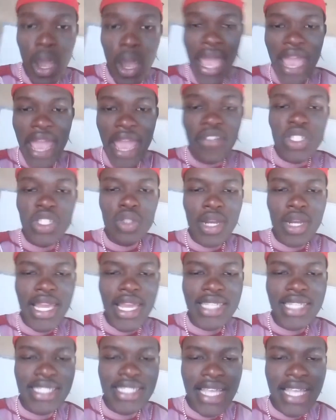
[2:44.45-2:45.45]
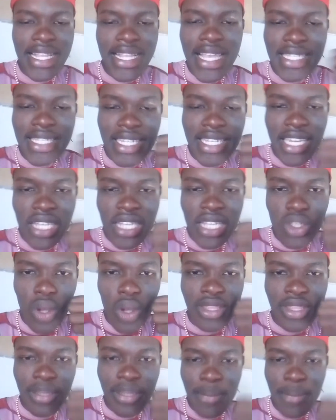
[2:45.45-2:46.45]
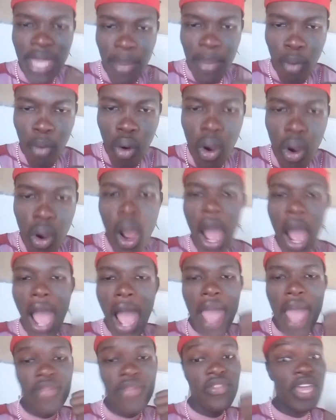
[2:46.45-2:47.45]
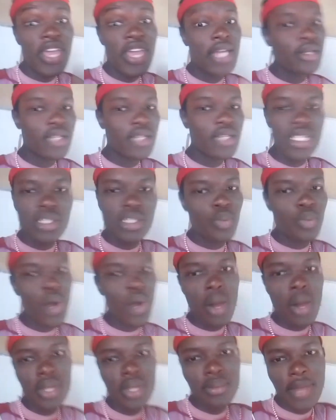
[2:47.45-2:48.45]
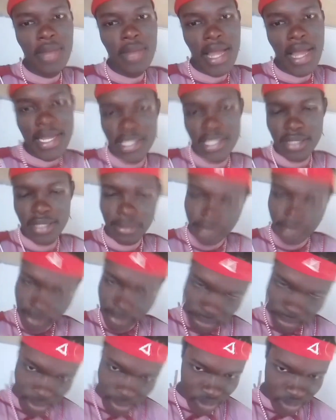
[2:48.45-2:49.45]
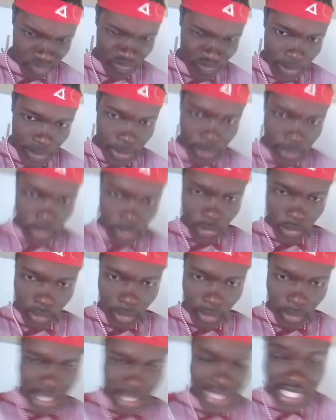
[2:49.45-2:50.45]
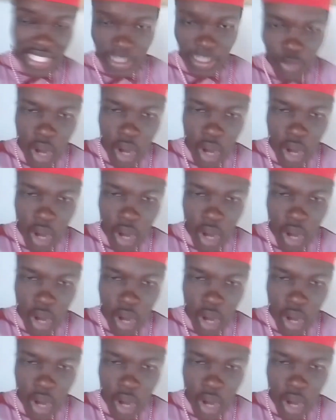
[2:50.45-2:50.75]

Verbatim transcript: If it's not exactly as it is on the memo, and then that's a problem, guys. That's a